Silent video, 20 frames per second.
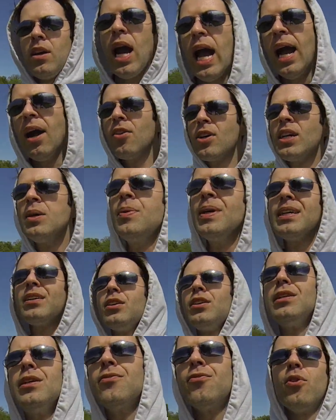How come he
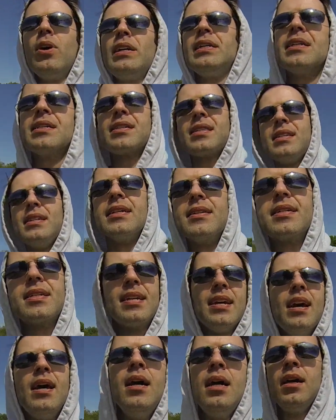couldn't have witnessed
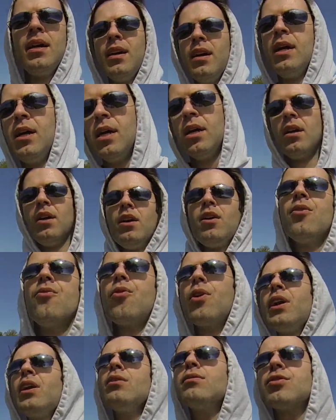this?
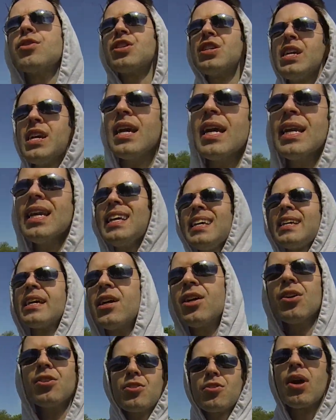we don't see any
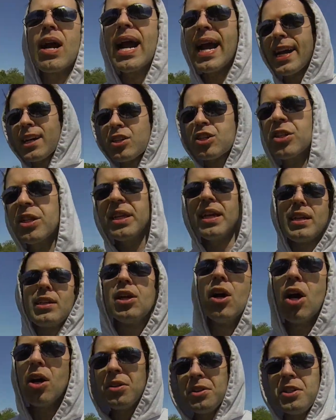character actually
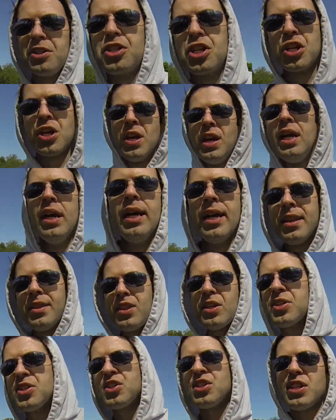acknowledge
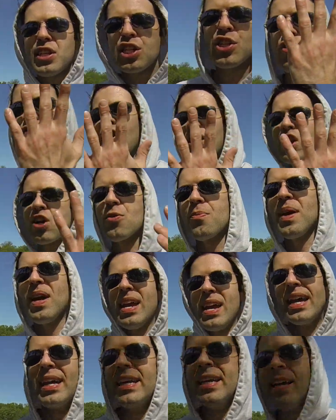the six finger
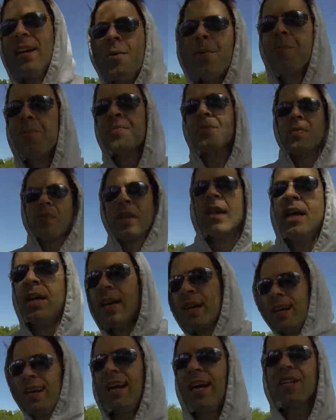man
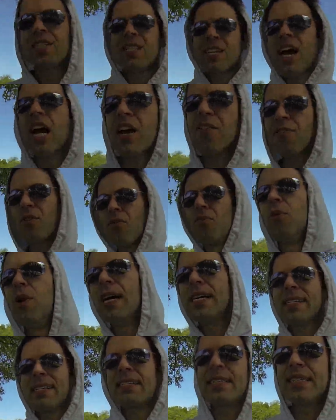aside from
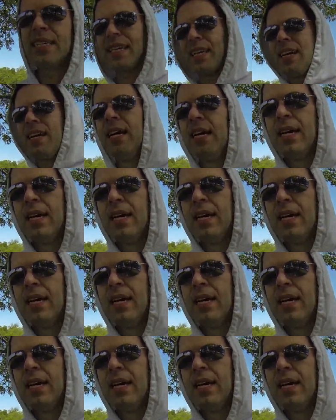Westley.